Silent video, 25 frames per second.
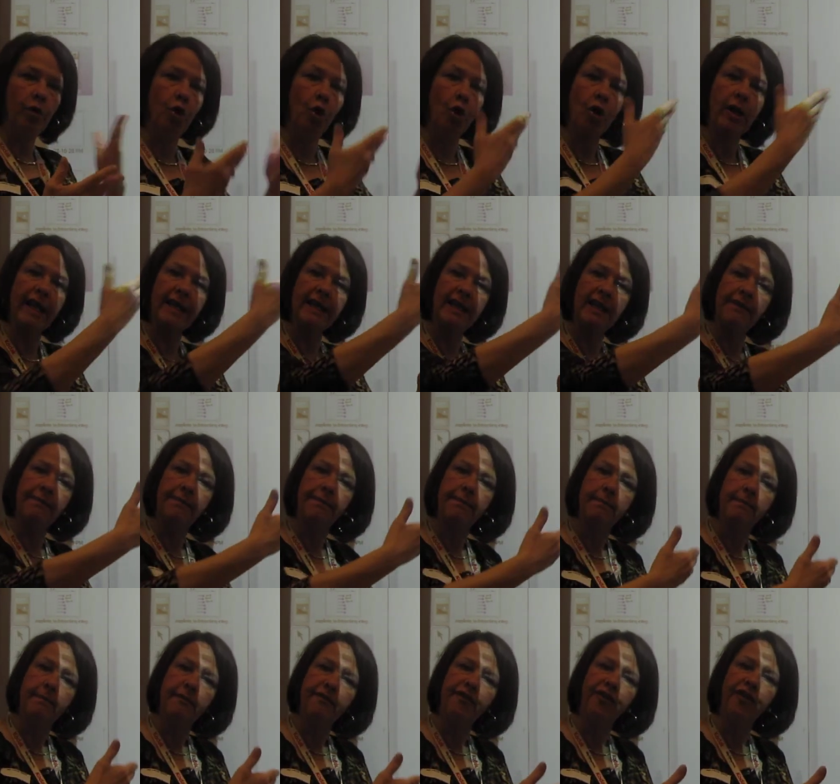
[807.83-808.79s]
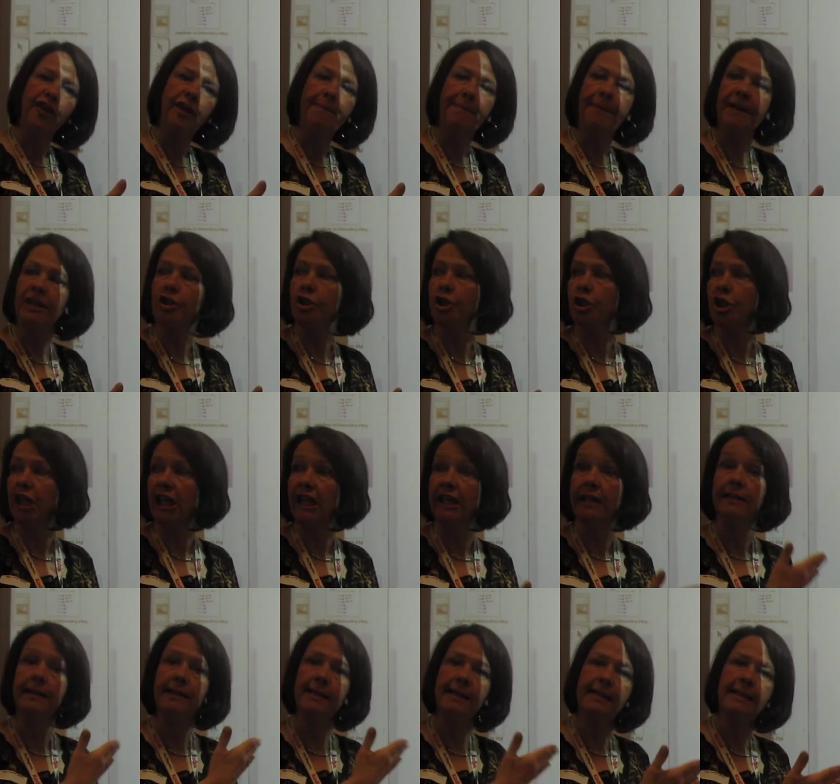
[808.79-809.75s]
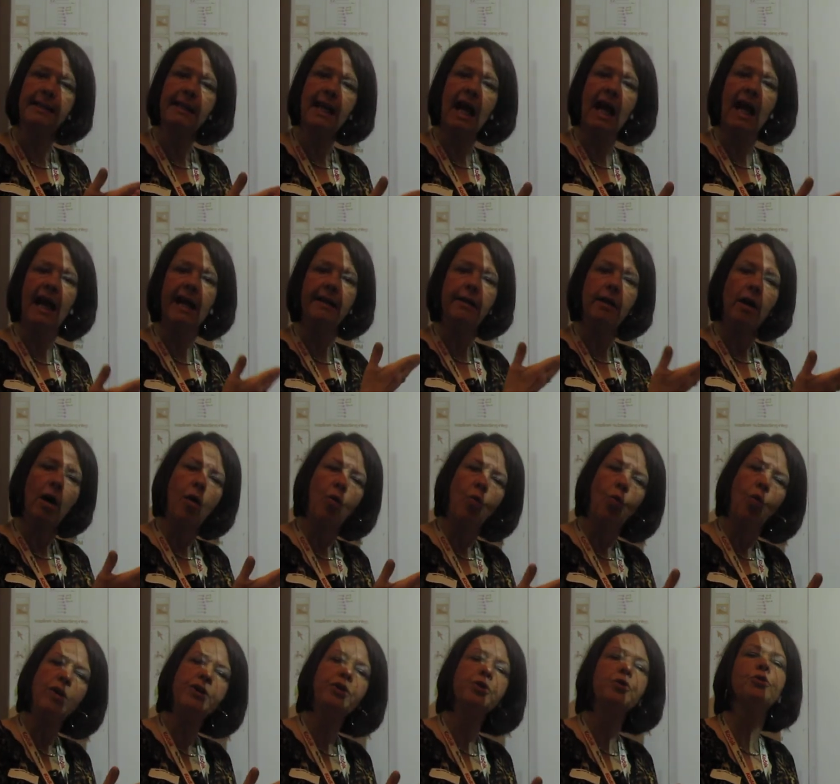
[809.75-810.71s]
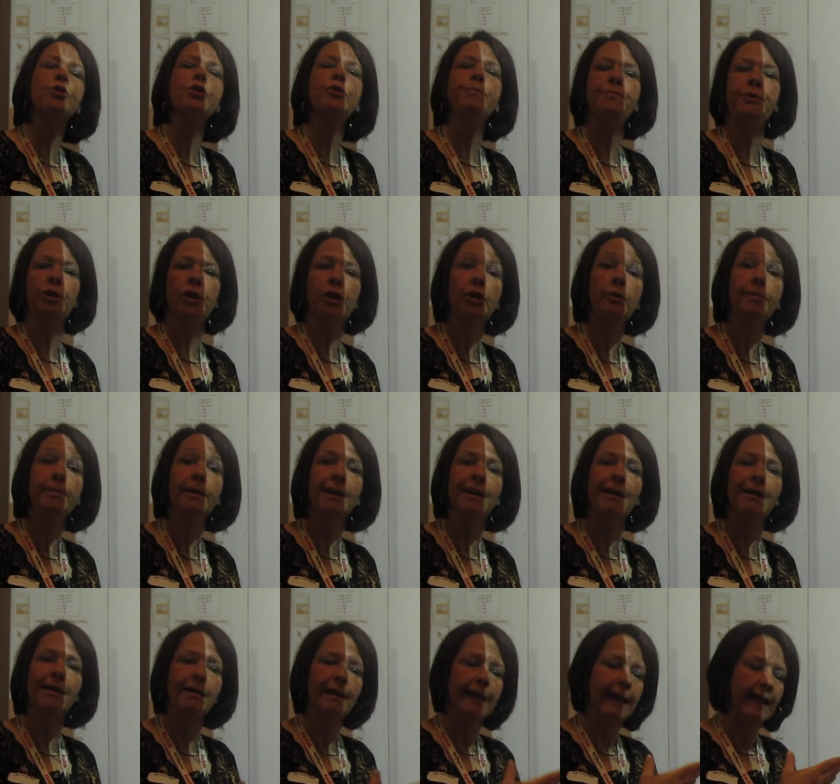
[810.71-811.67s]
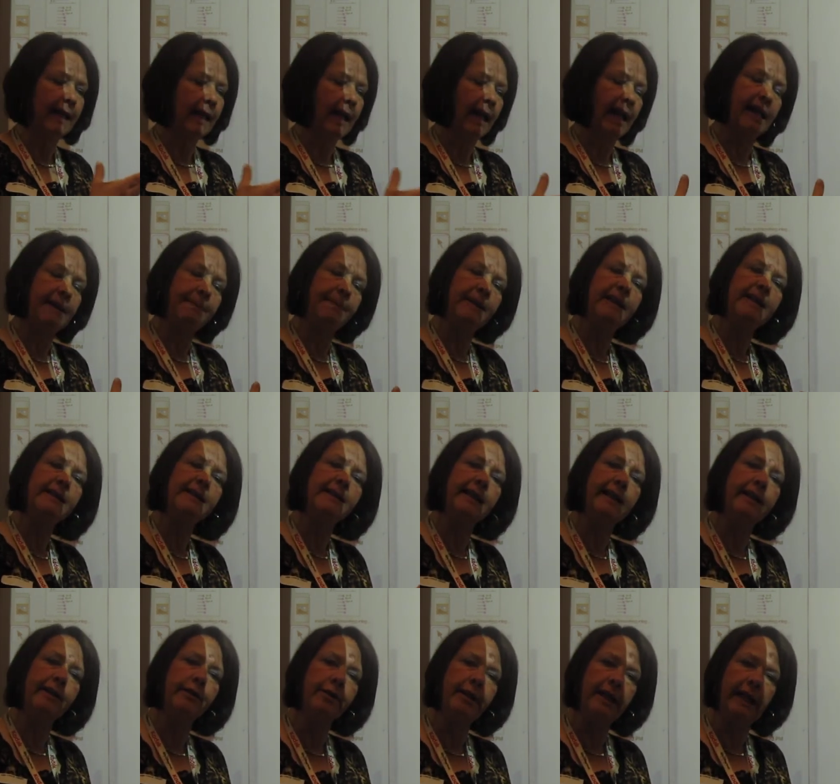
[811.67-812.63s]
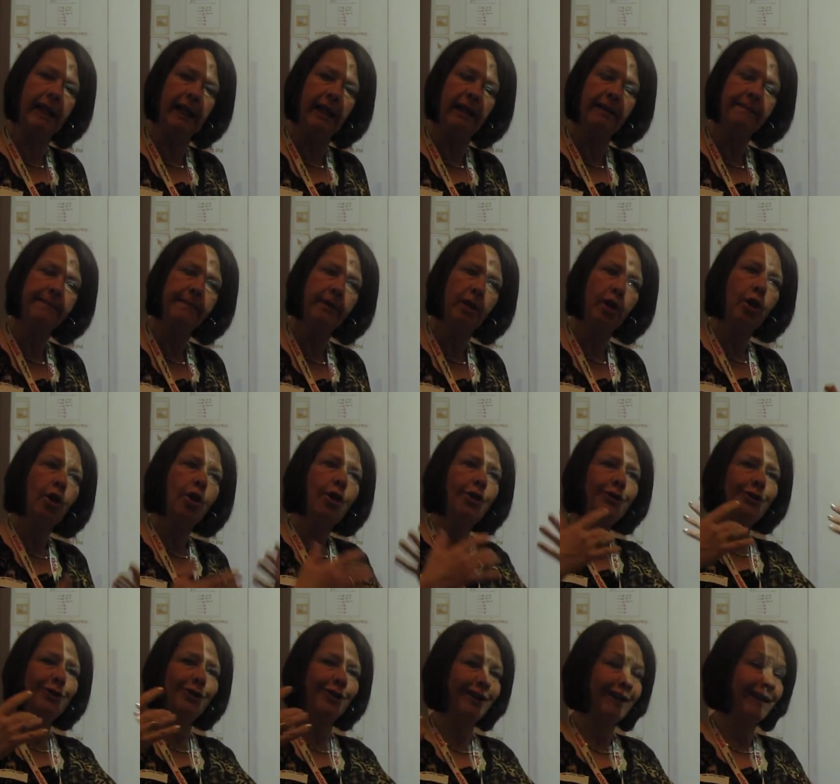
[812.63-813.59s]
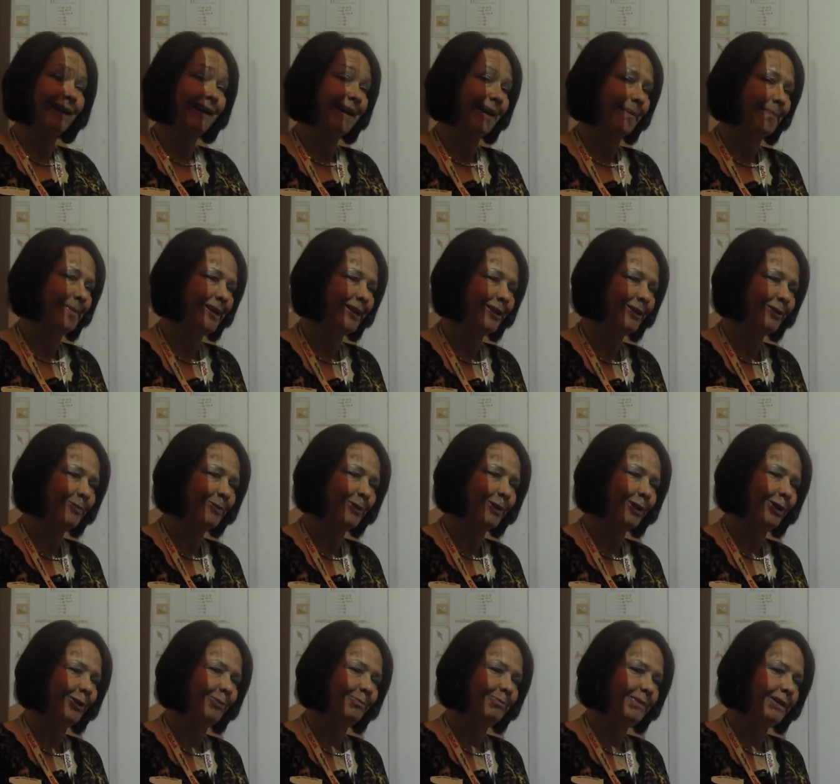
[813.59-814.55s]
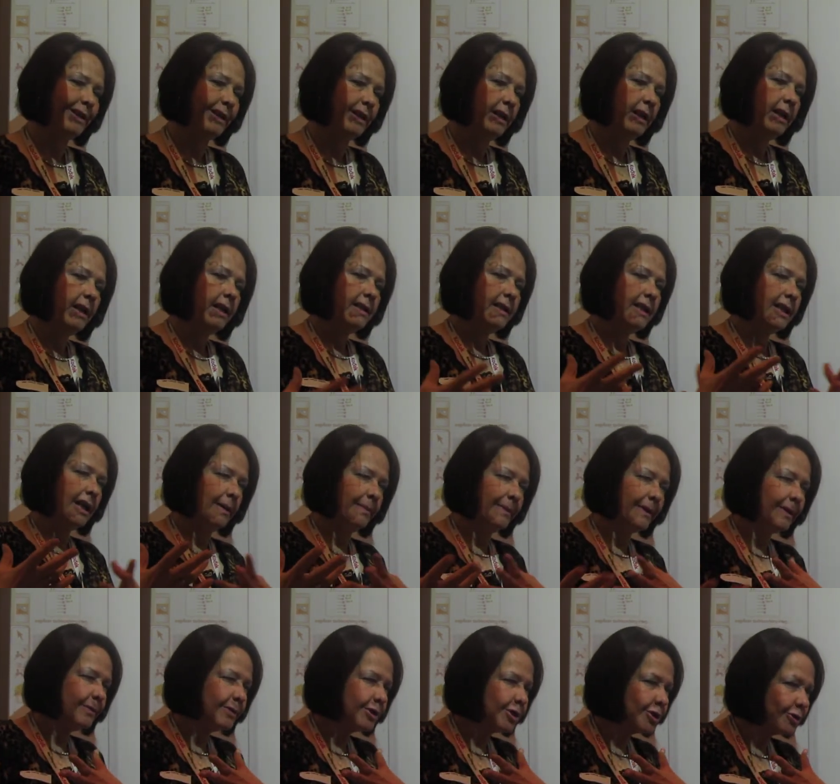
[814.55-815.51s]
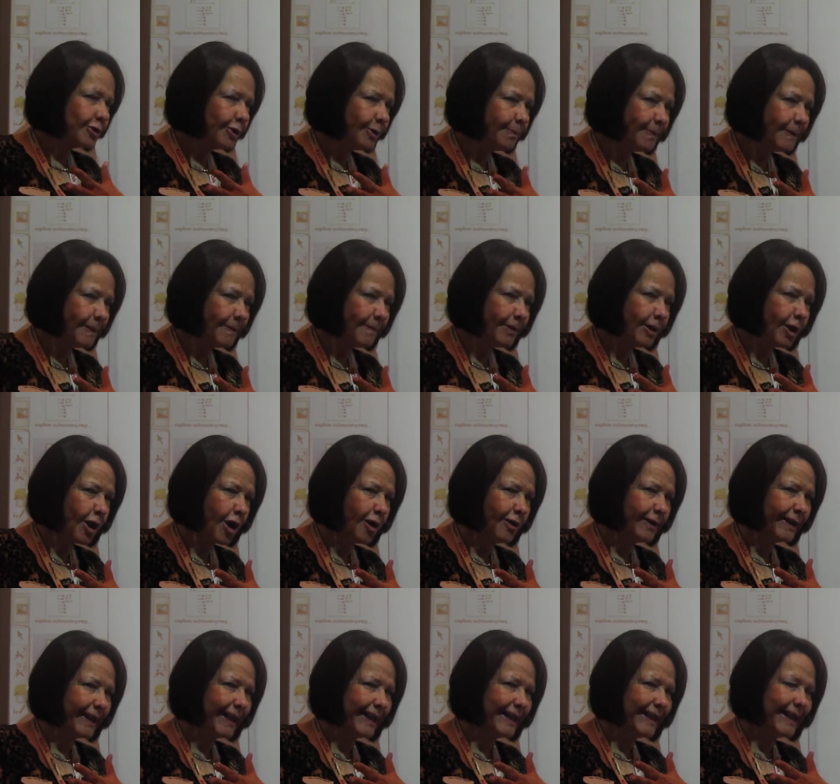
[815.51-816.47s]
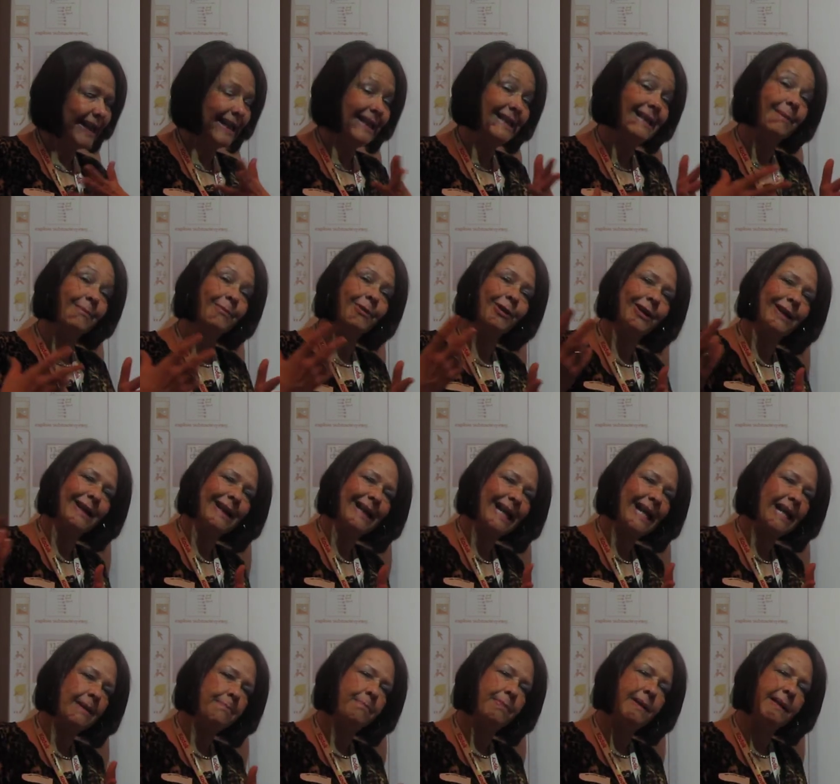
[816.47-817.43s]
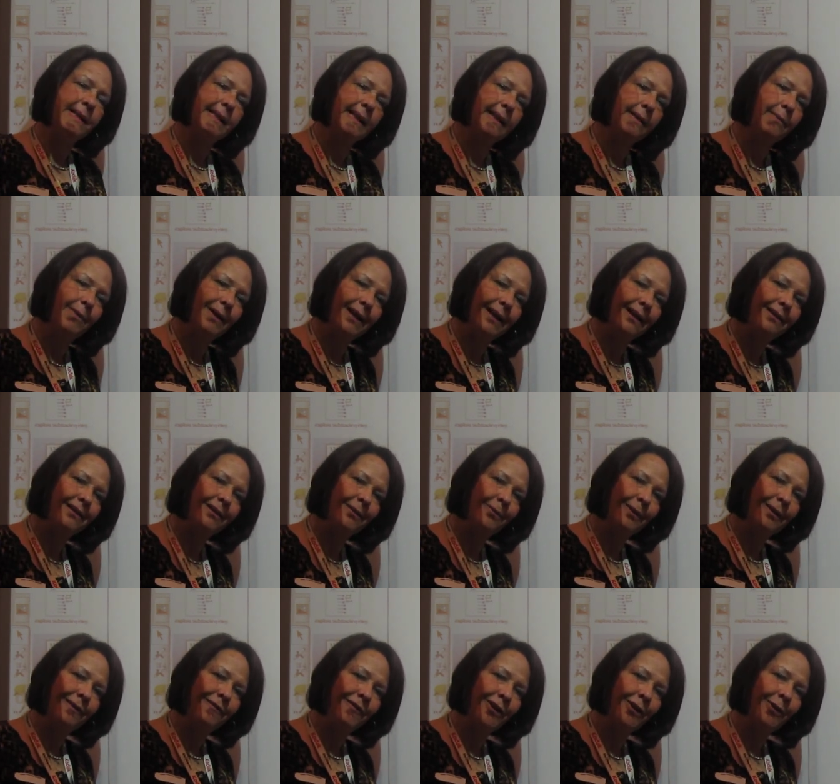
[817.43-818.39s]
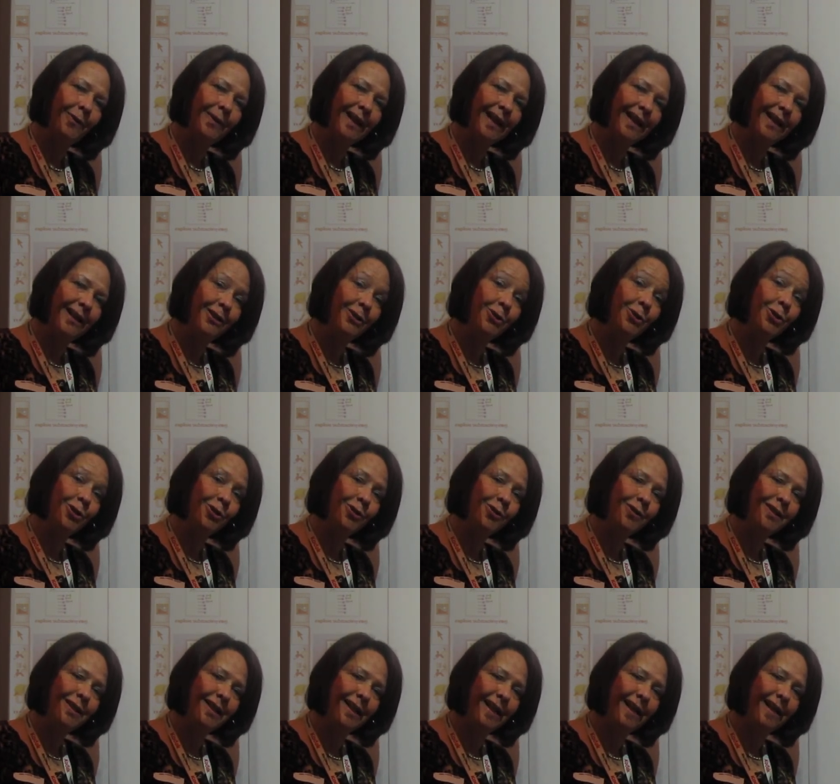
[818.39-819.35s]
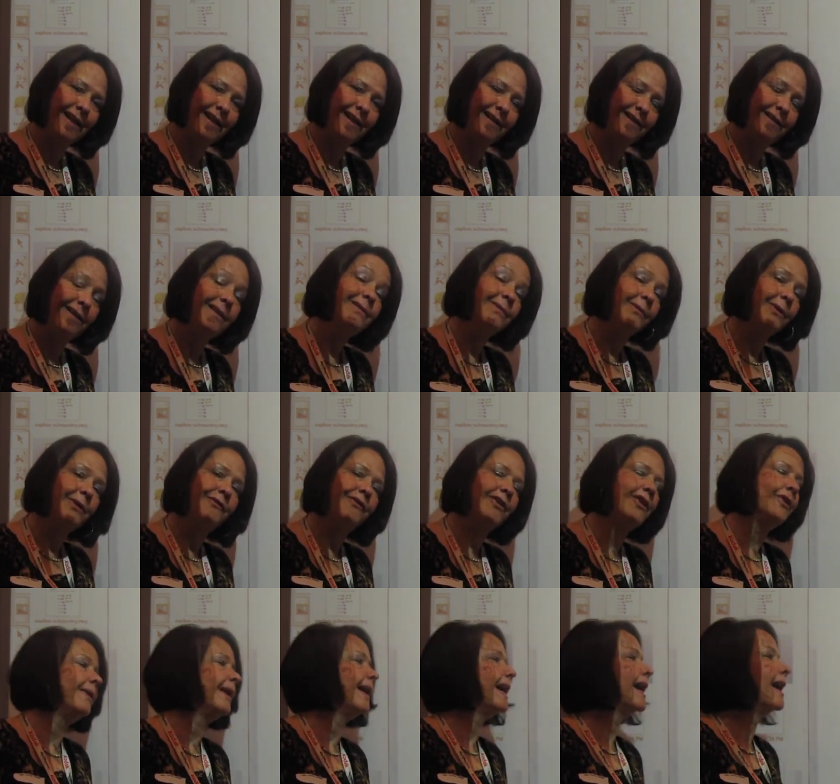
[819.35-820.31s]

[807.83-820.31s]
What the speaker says: look at the flip it sheet and decide which group do you belong in, A, B, C, or D. You're going to come into the room, tell me which group you belong in, and then we're going to get busy with reviewing integers and reviewing